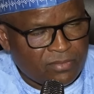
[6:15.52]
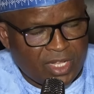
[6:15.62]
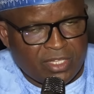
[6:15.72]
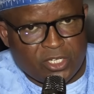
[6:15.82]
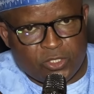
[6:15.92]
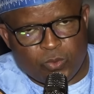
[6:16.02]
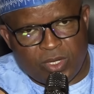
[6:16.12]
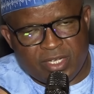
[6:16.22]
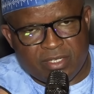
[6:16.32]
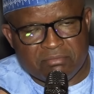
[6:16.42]
And that's
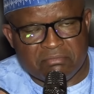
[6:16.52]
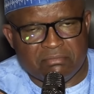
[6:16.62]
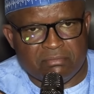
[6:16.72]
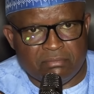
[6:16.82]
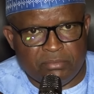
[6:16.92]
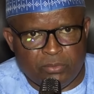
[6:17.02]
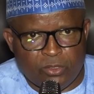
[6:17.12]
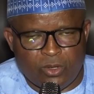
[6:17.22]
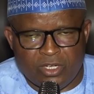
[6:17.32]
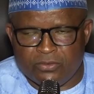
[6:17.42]
why people
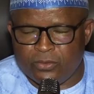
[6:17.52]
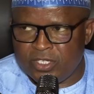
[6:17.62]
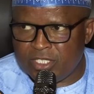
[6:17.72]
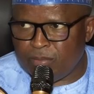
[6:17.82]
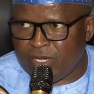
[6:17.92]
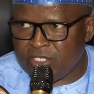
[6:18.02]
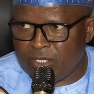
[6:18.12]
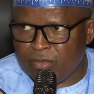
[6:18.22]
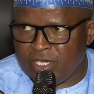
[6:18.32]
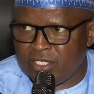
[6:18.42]
calling for this merger,
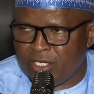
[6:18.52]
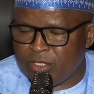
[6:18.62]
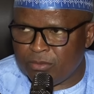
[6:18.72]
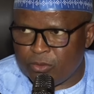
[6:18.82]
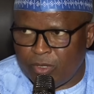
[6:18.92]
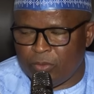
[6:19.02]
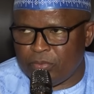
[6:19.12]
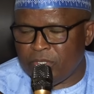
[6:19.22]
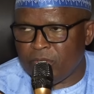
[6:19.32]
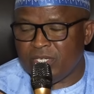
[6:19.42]
and to my
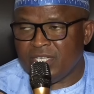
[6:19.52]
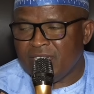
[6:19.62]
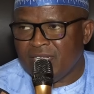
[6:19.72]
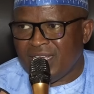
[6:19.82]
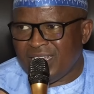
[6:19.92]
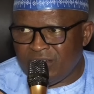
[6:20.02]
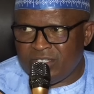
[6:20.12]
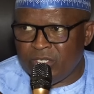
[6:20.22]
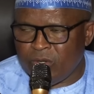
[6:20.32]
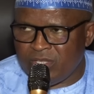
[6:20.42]
opinion, I don't
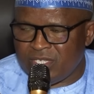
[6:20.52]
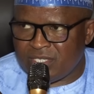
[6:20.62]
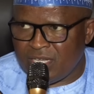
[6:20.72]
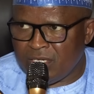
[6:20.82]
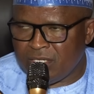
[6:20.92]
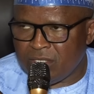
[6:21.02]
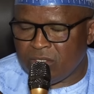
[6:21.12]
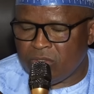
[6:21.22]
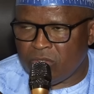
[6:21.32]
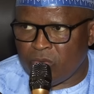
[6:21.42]
think they understand
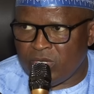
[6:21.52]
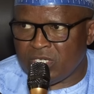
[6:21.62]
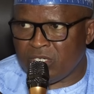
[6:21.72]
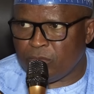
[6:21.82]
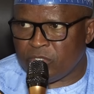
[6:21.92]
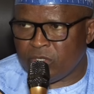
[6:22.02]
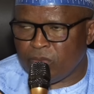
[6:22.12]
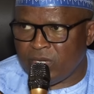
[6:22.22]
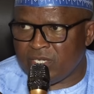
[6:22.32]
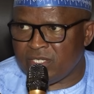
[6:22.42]
what an opposition
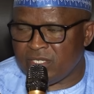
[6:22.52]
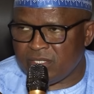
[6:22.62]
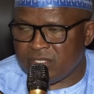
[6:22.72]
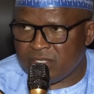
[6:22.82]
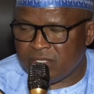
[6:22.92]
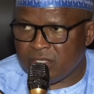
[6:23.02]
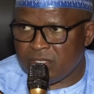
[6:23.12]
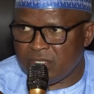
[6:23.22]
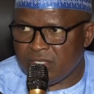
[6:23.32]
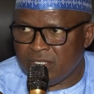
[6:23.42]
party is.
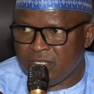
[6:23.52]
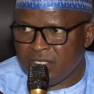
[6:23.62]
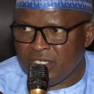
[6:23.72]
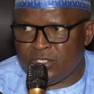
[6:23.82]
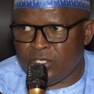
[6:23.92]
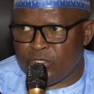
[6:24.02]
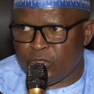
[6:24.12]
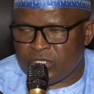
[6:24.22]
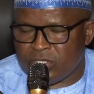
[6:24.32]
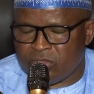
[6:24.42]
It's not
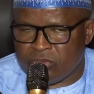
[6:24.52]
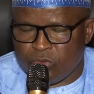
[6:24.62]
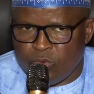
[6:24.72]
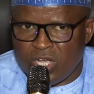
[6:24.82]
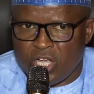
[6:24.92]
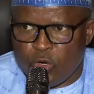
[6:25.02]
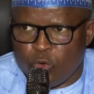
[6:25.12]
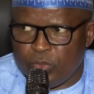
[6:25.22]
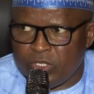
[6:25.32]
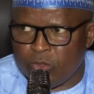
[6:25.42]
just to go and
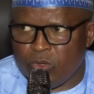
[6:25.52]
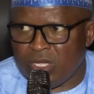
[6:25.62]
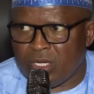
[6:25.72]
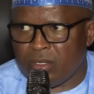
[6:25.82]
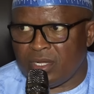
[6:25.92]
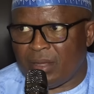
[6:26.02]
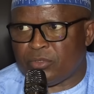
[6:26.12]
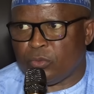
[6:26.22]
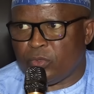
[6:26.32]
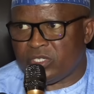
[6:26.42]
group in, to go and
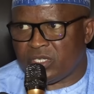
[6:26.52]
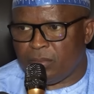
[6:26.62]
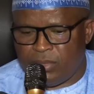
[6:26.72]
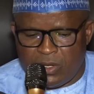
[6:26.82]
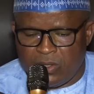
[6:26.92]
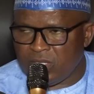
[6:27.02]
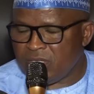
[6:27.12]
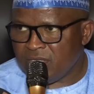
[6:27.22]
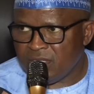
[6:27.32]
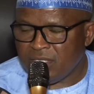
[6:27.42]
capture political power.
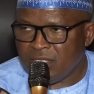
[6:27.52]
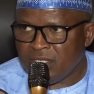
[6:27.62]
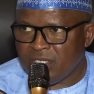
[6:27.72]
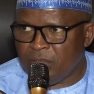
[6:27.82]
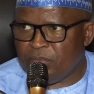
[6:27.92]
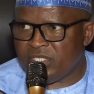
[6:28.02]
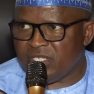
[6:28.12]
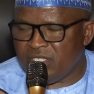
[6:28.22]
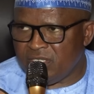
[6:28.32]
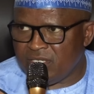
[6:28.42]

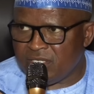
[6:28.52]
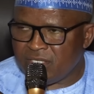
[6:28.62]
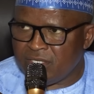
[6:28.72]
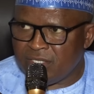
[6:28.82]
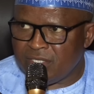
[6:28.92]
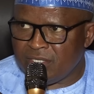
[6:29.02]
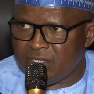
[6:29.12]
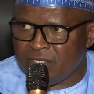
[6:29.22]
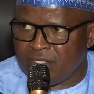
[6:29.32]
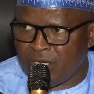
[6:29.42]
APC did it,
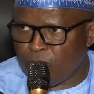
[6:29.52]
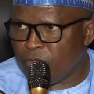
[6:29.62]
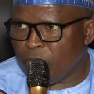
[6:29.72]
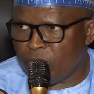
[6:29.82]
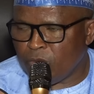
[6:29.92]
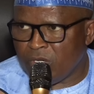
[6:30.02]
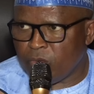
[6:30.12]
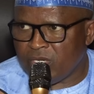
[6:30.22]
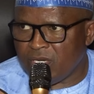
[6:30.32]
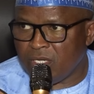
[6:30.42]
and we all know where
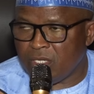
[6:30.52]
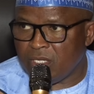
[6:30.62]
we are.